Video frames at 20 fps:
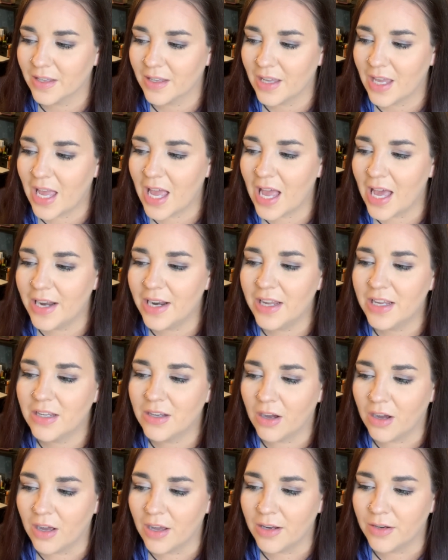Had I
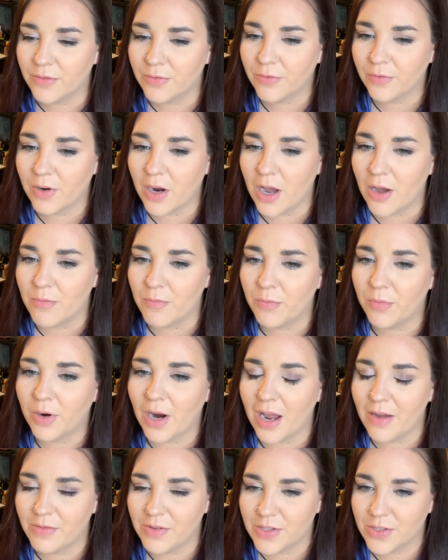gone from
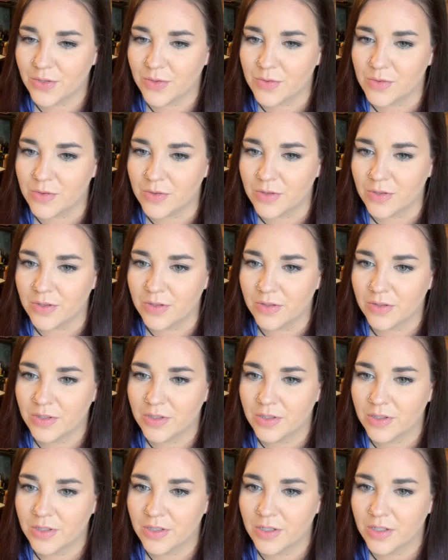private school
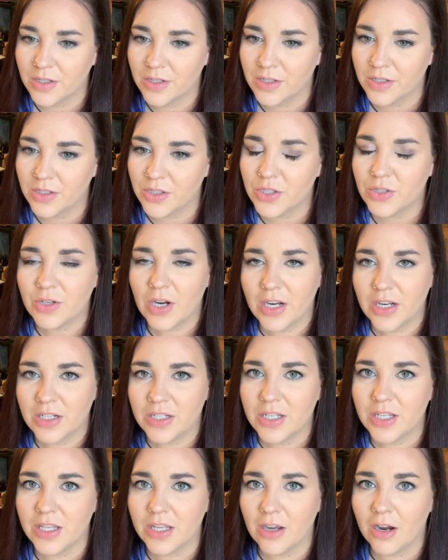straight
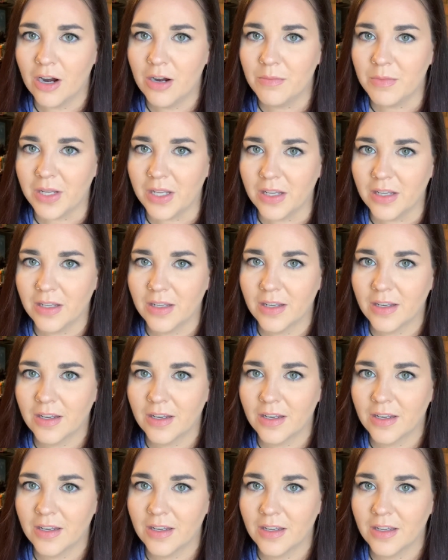into the army
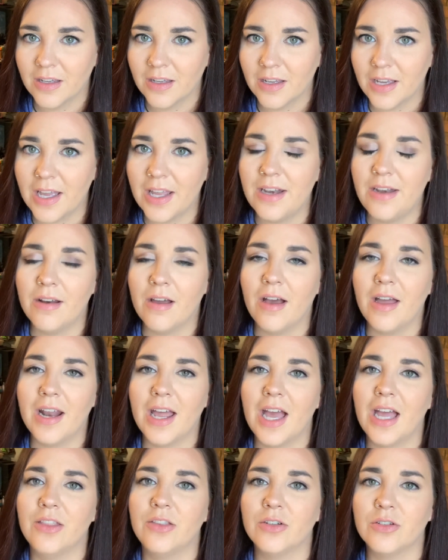and not
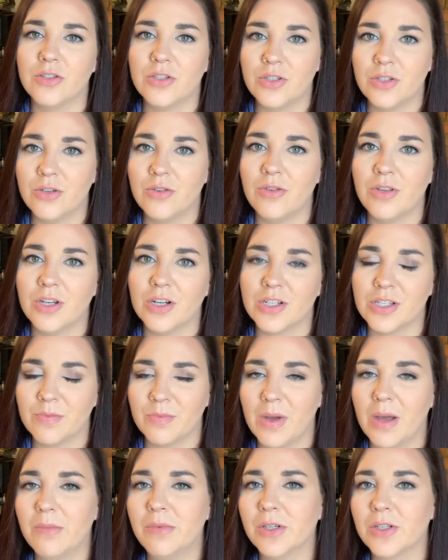had those two years at
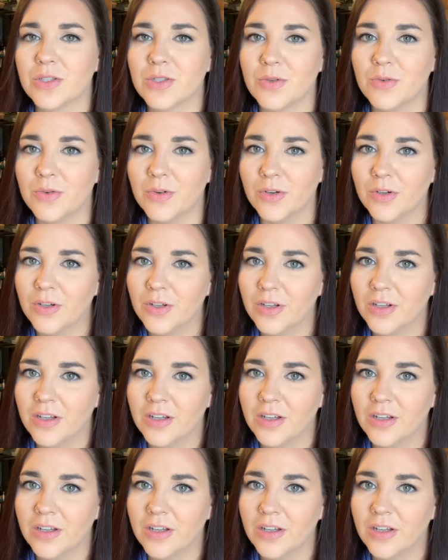public school,